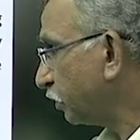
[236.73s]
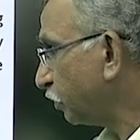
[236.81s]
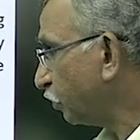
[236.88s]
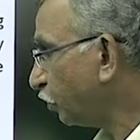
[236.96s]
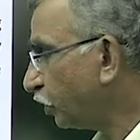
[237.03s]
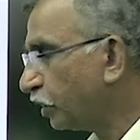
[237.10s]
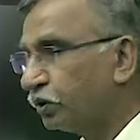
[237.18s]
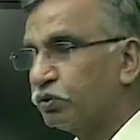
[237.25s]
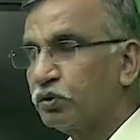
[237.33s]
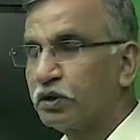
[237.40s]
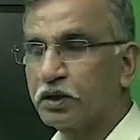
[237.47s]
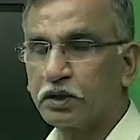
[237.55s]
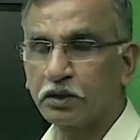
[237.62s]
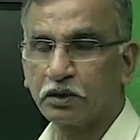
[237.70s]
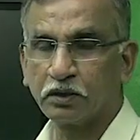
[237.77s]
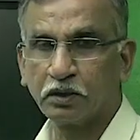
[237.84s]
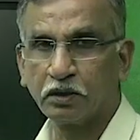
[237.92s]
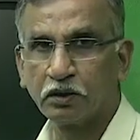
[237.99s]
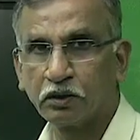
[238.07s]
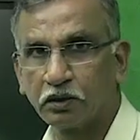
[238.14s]
only
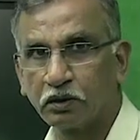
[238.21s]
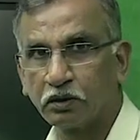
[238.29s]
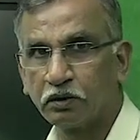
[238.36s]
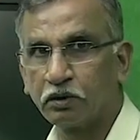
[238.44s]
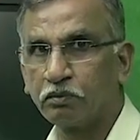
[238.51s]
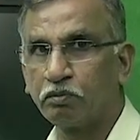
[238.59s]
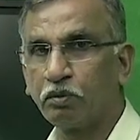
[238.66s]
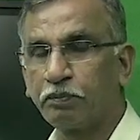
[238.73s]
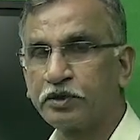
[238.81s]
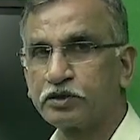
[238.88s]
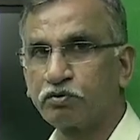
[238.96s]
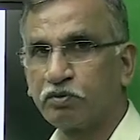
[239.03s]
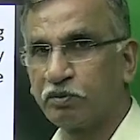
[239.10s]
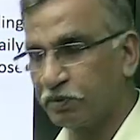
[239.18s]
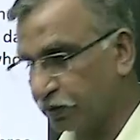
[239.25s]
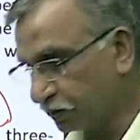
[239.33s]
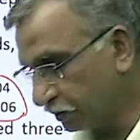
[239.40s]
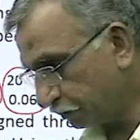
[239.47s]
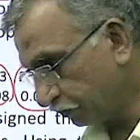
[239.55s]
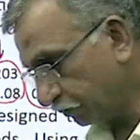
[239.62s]
200 mopeds will
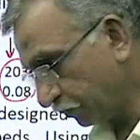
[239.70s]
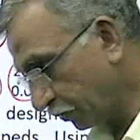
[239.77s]
be